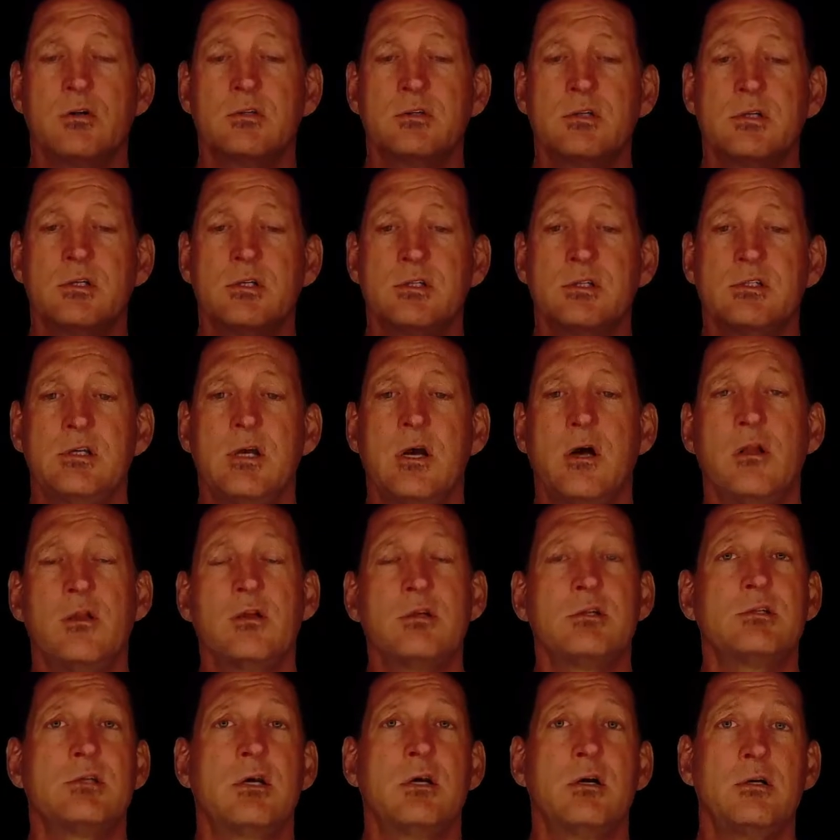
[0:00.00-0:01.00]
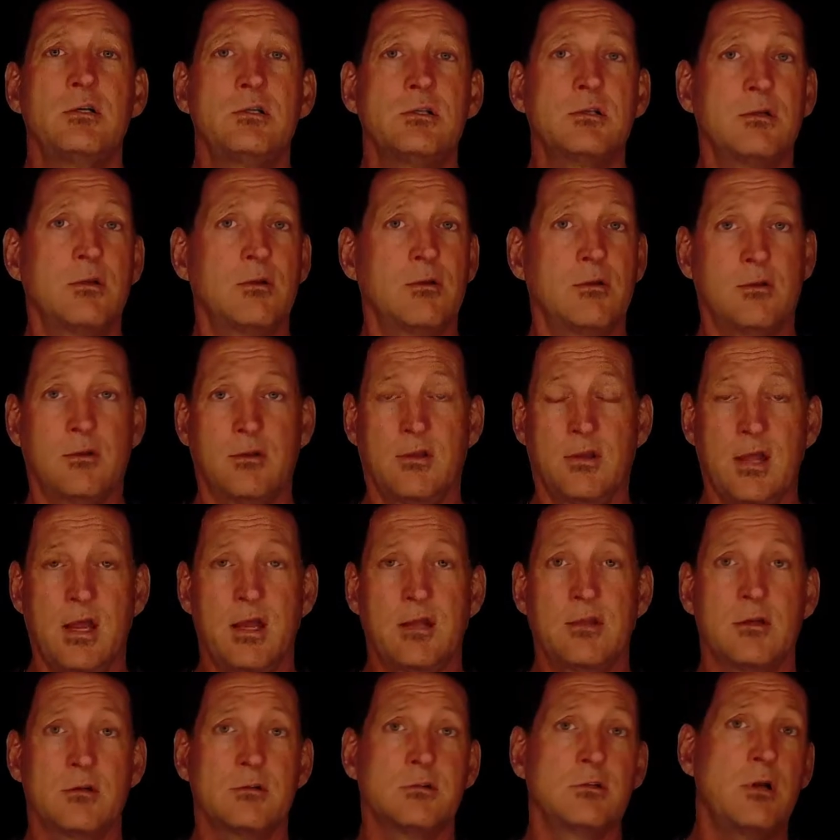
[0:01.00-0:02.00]
in the cells
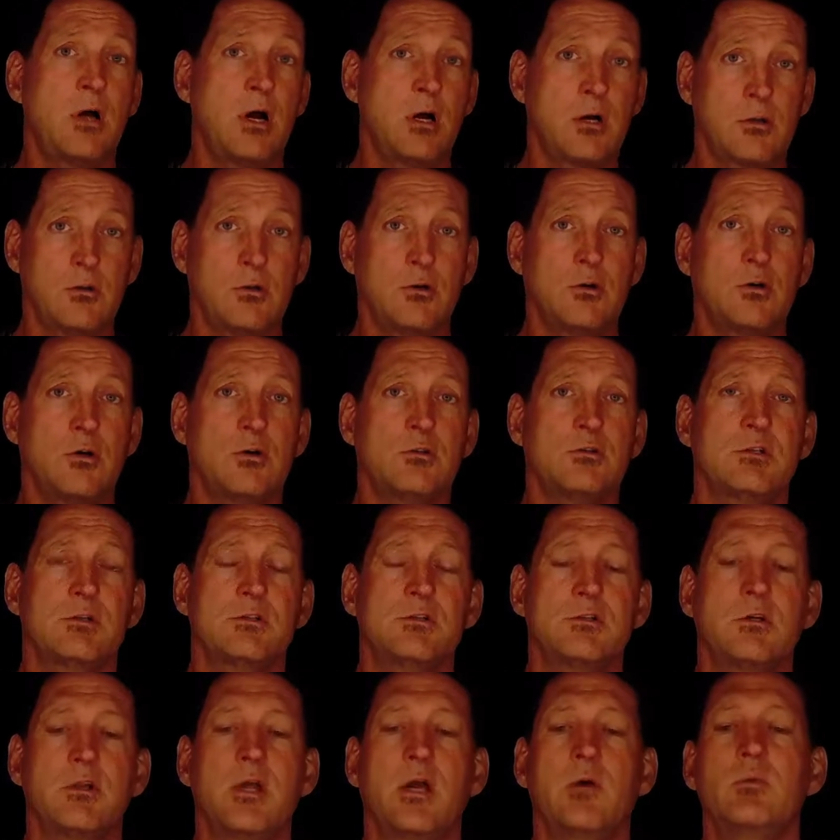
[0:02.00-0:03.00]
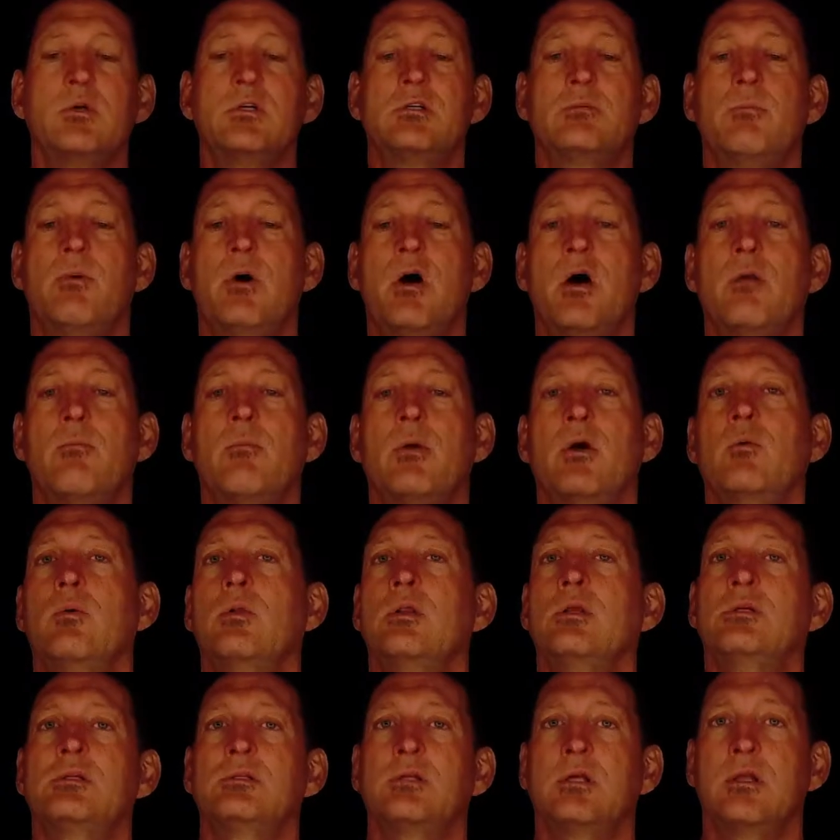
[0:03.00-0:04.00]
think there's not glucose, and so they respond by
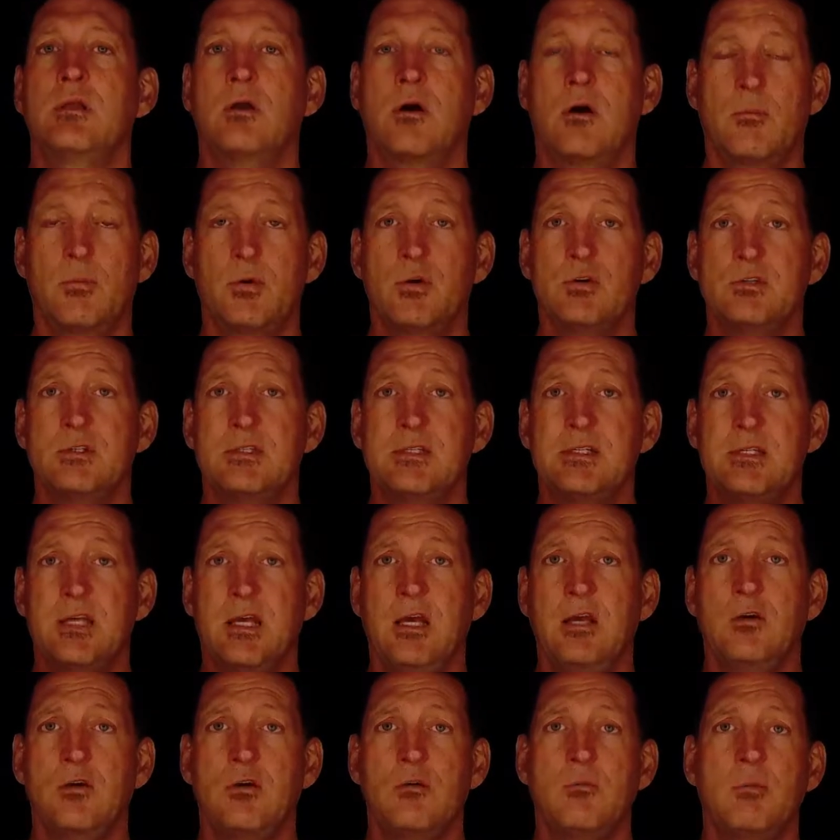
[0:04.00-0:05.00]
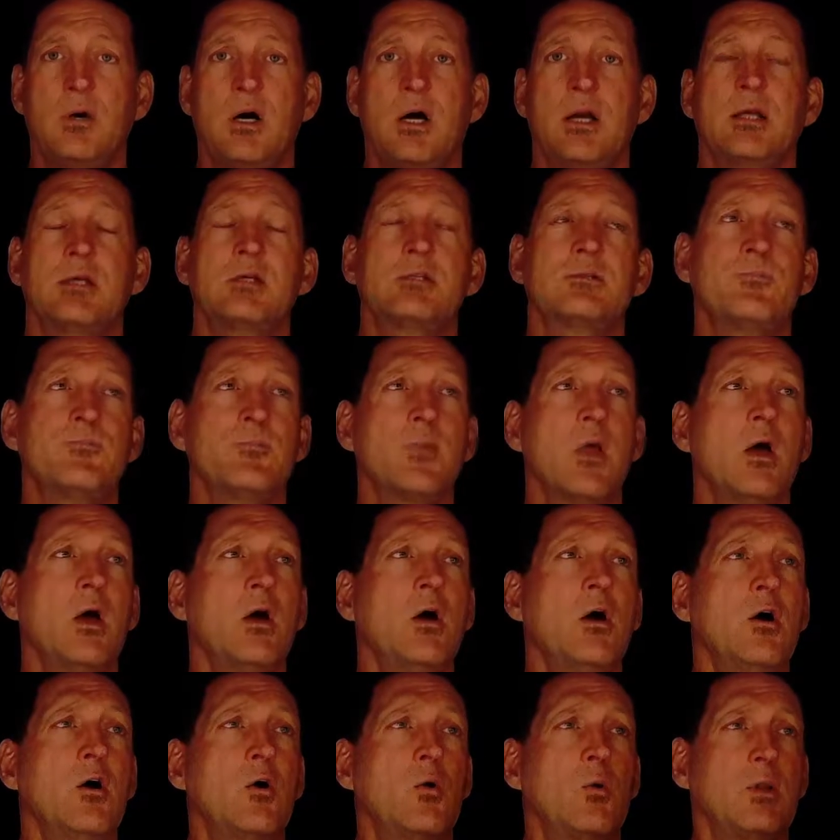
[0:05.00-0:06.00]
releasing or producing these ketone bodies.
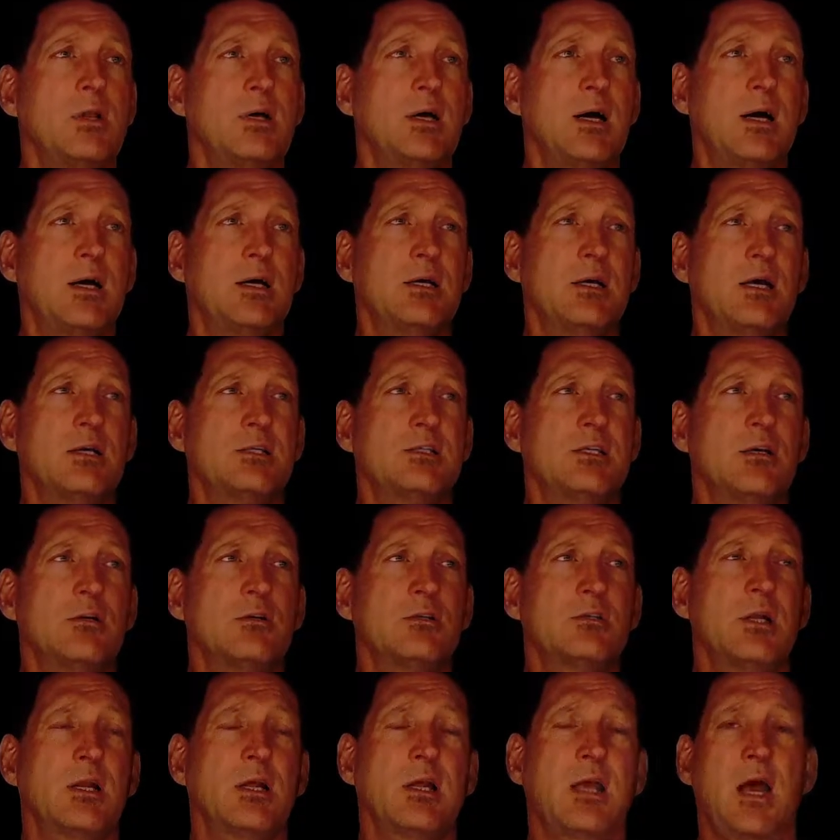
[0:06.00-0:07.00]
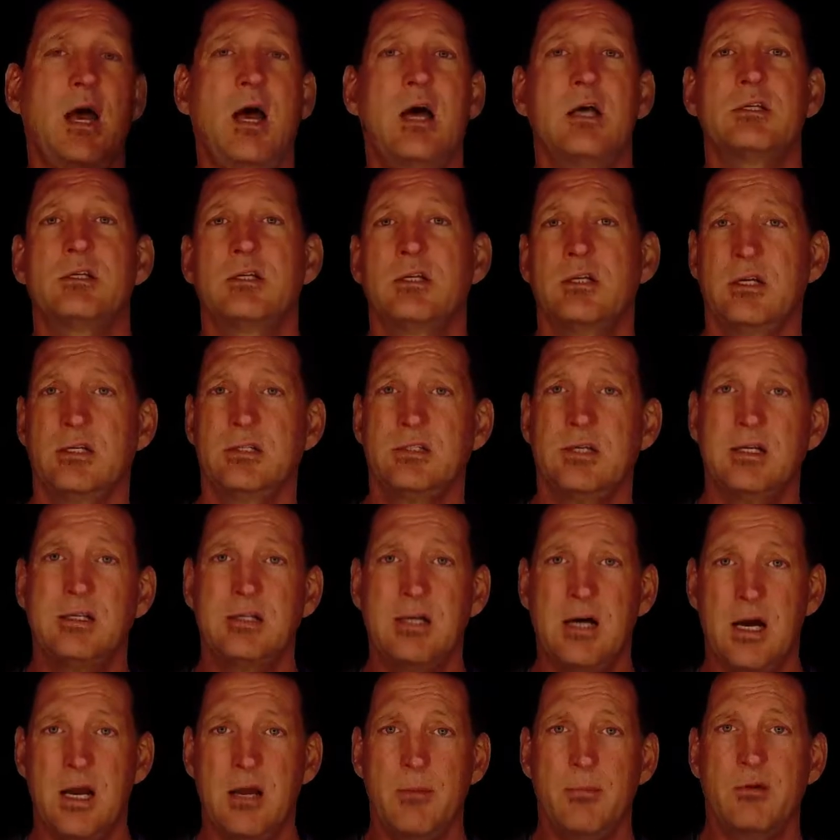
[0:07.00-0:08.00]
Well, acetoacetic acid is a
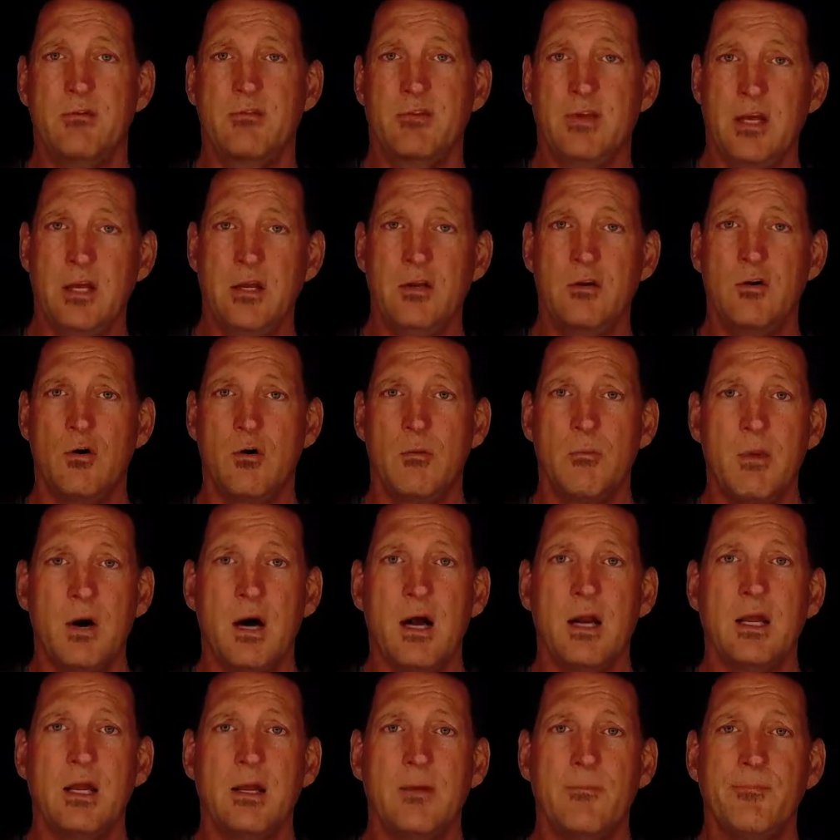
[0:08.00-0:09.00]
type of ketone body.